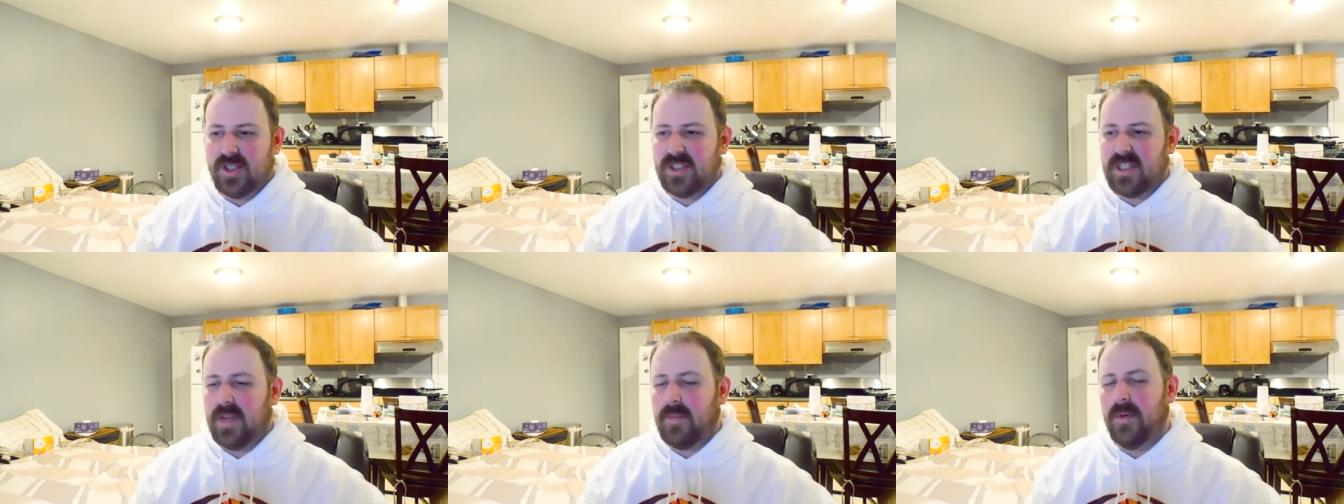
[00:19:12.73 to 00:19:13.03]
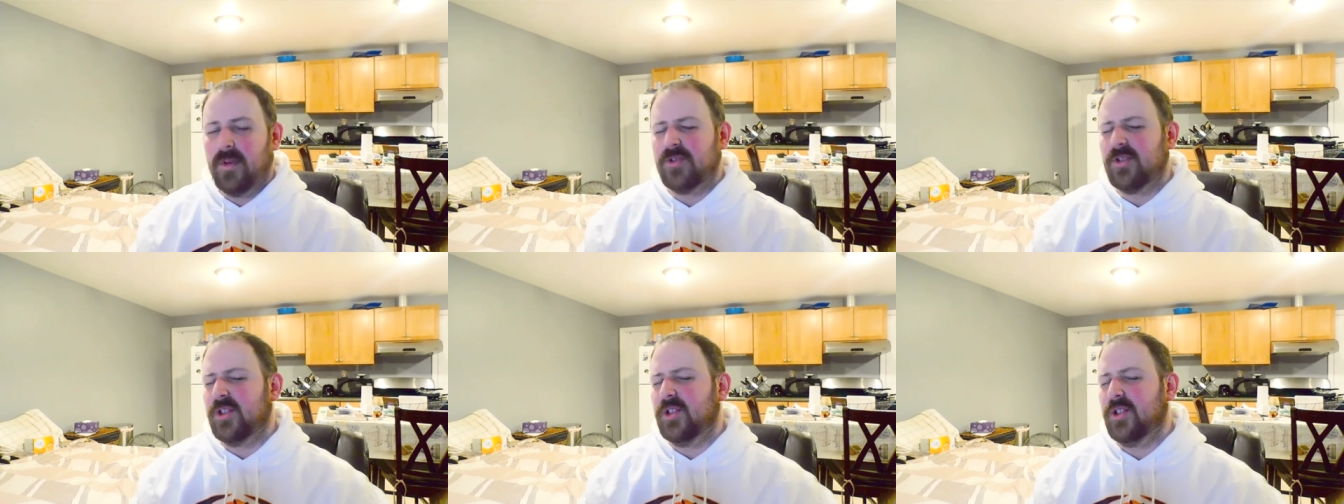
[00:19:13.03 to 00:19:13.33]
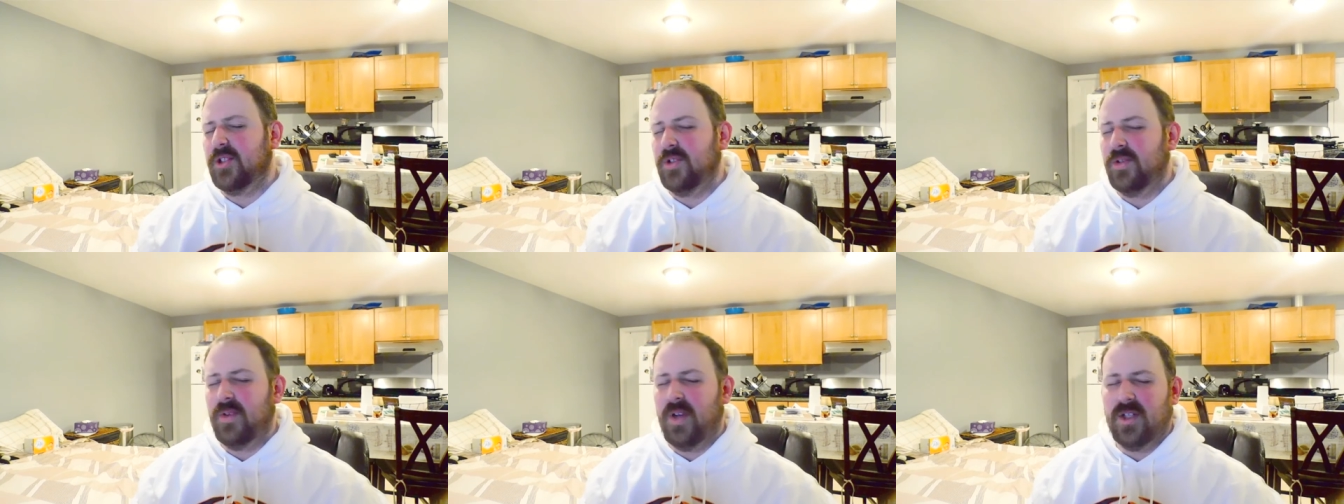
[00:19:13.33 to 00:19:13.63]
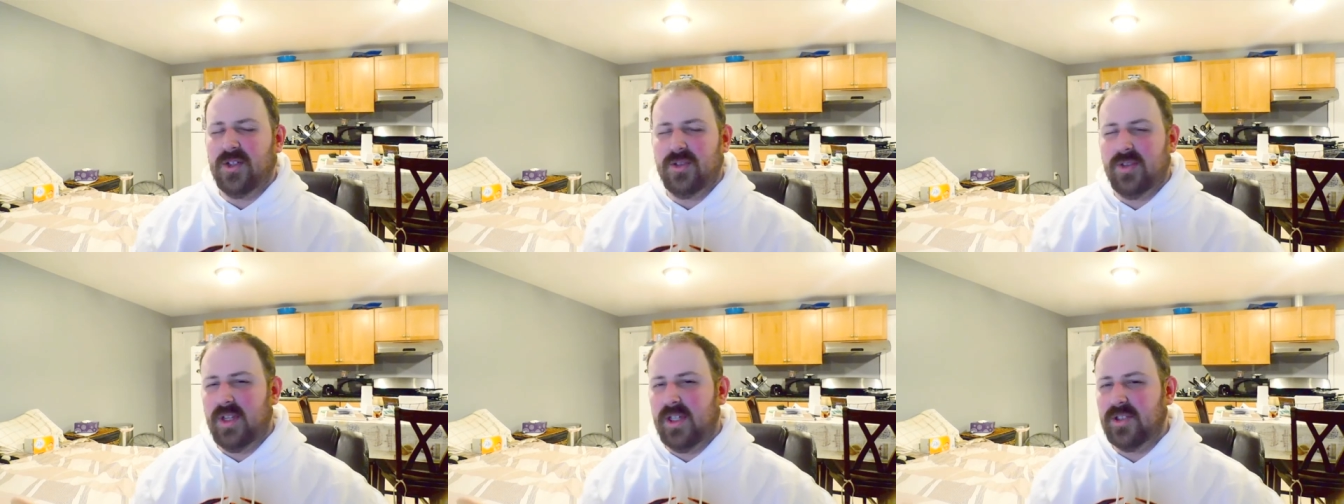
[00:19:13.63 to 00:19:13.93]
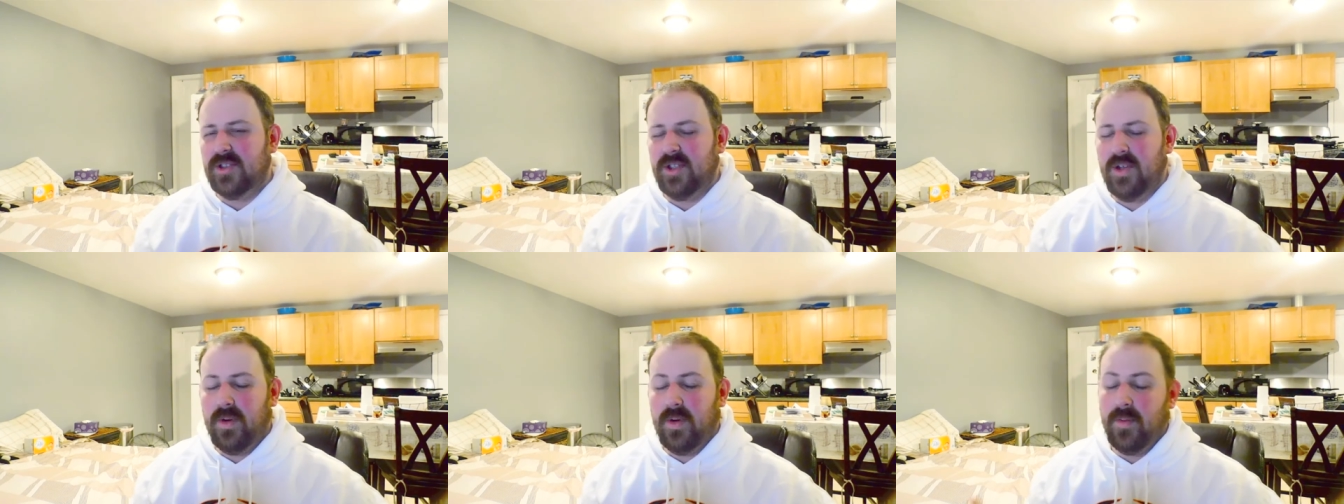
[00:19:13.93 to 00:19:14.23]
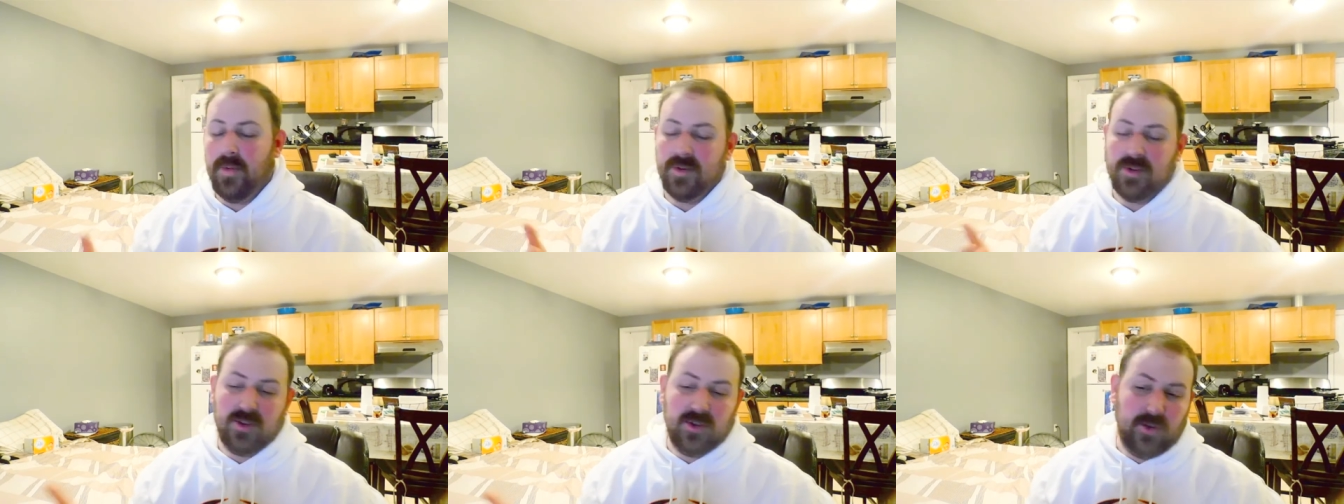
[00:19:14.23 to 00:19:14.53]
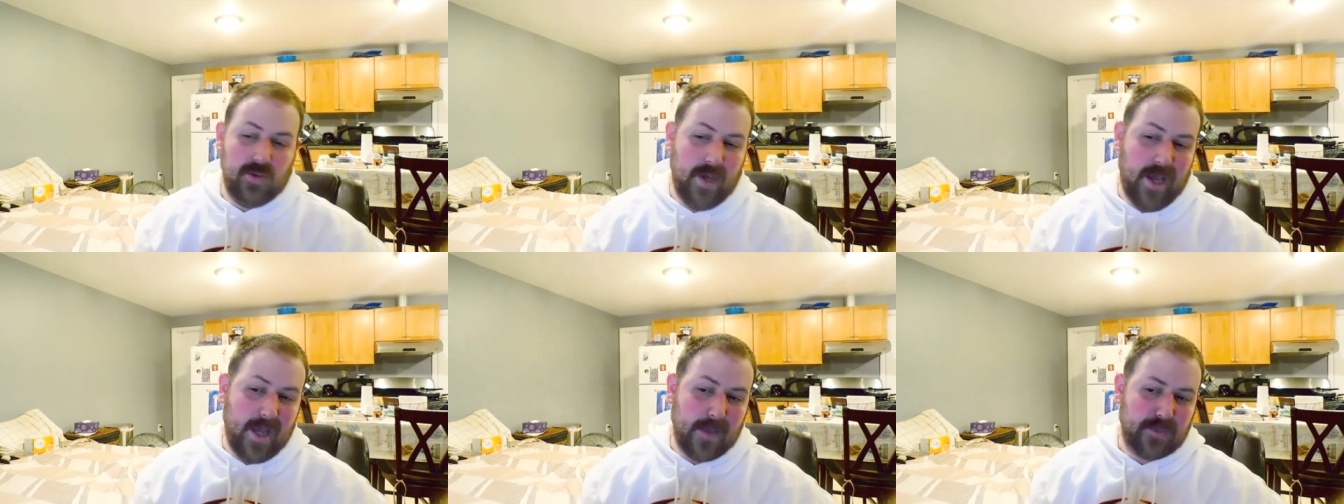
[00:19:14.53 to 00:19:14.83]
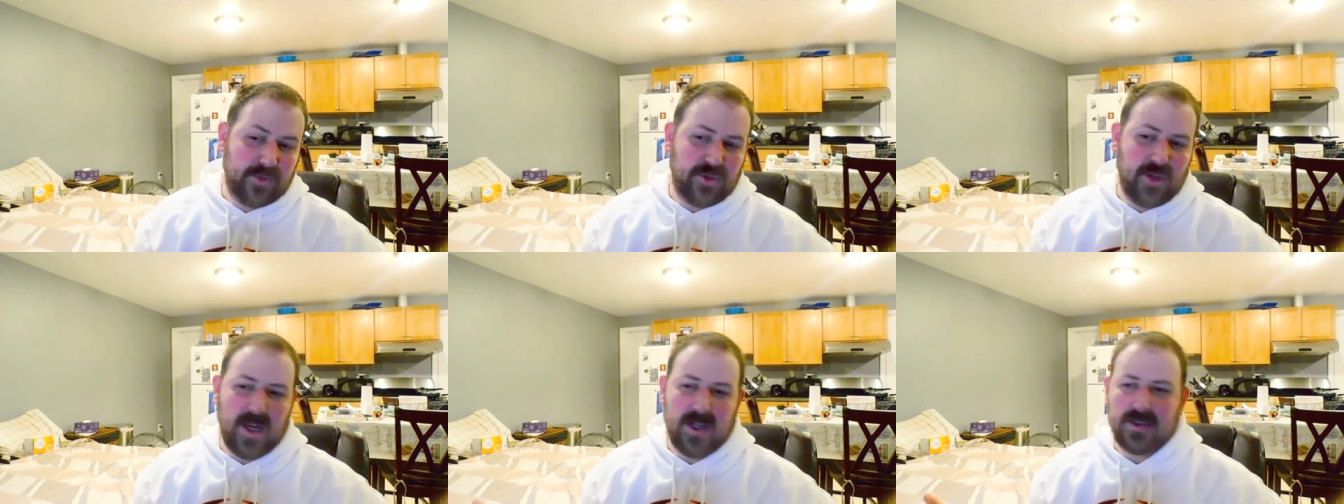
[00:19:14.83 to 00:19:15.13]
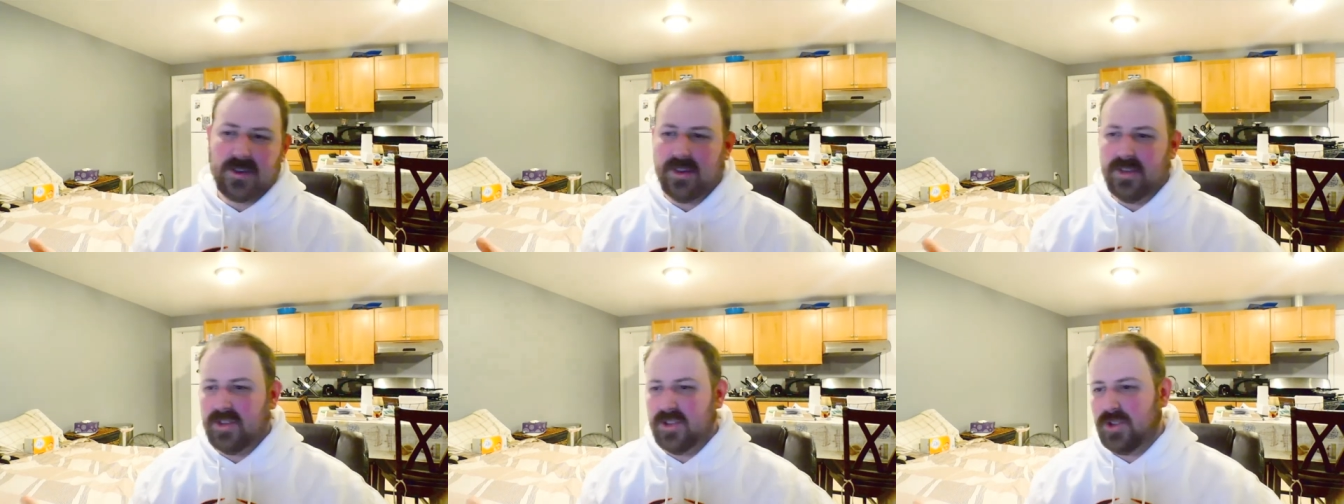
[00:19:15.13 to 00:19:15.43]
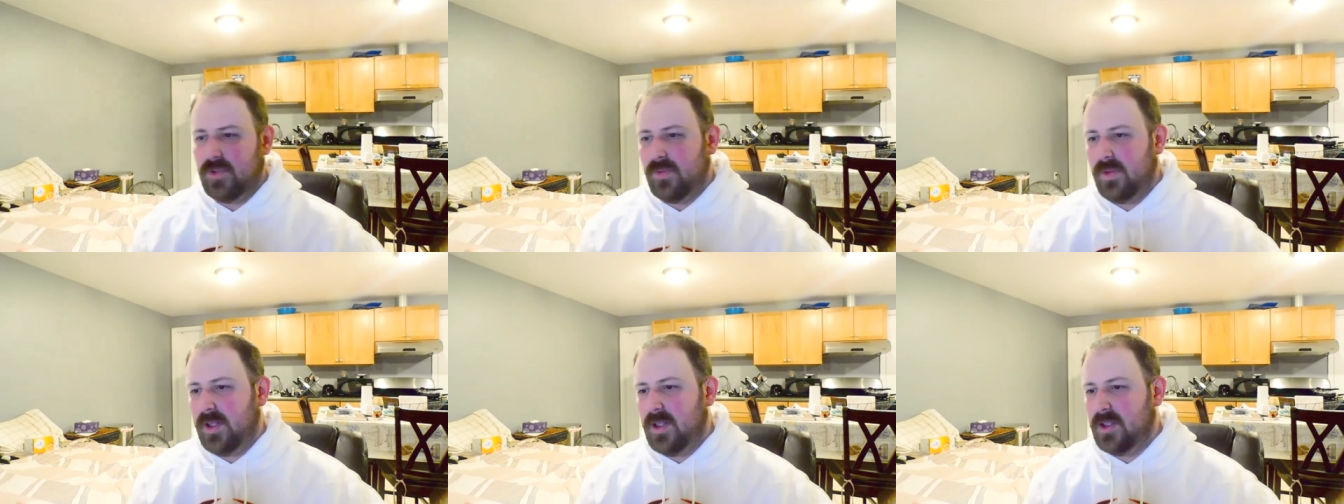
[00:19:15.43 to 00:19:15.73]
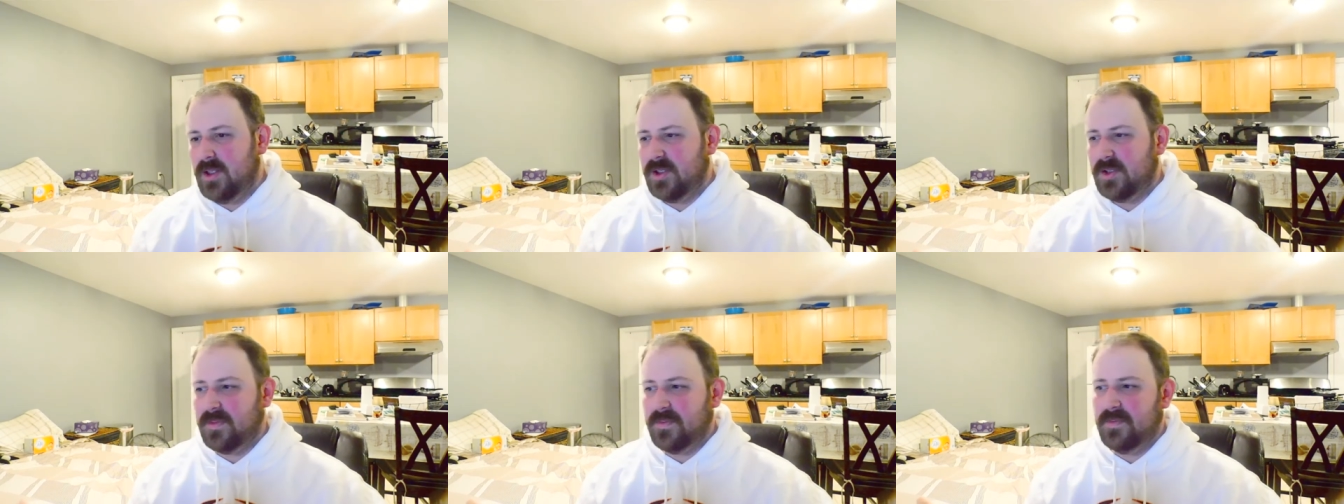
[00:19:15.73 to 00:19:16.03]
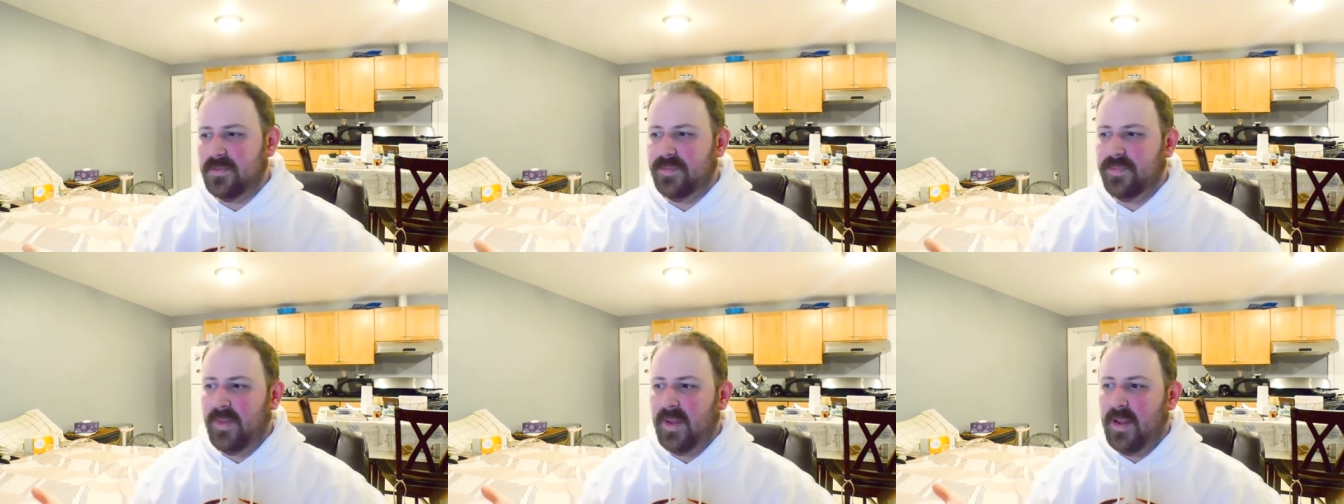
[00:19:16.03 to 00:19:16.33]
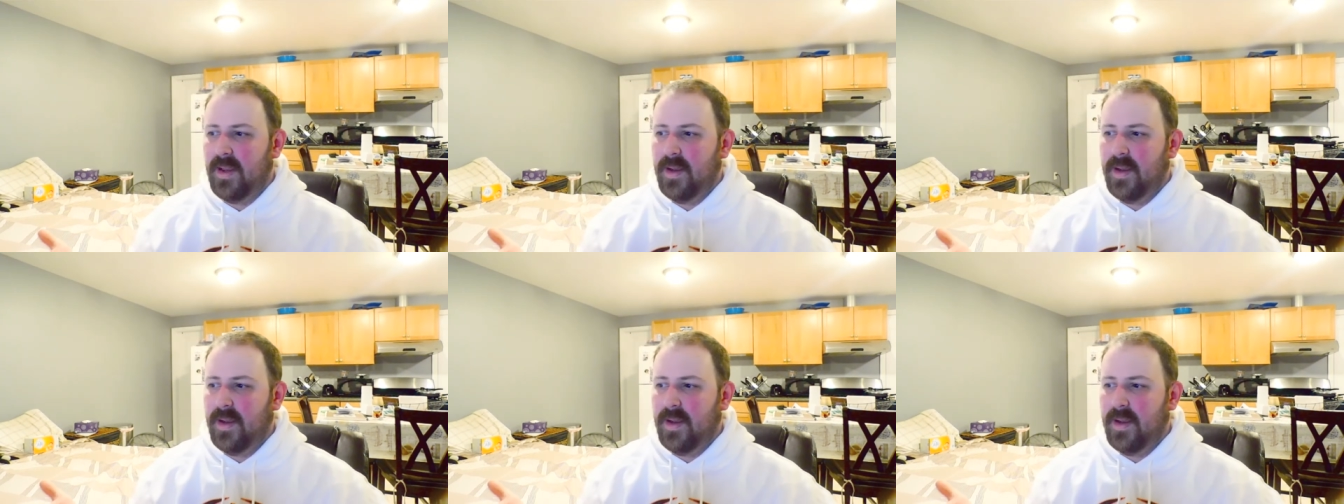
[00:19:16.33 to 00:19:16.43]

because I mostly do, as you guys know, I mostly do abstract and surrealism,